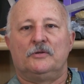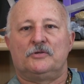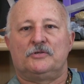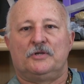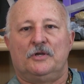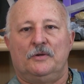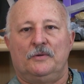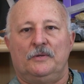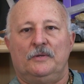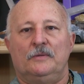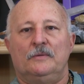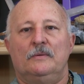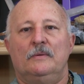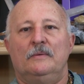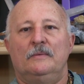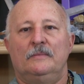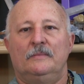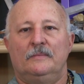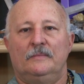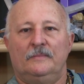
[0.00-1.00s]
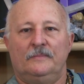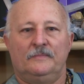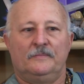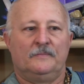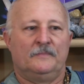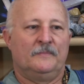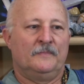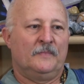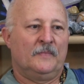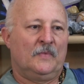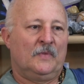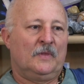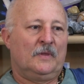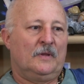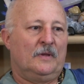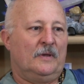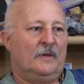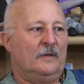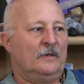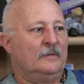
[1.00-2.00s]
to show you.
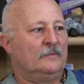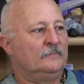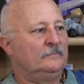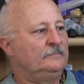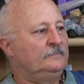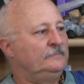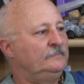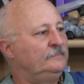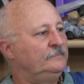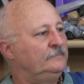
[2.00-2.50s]
Um,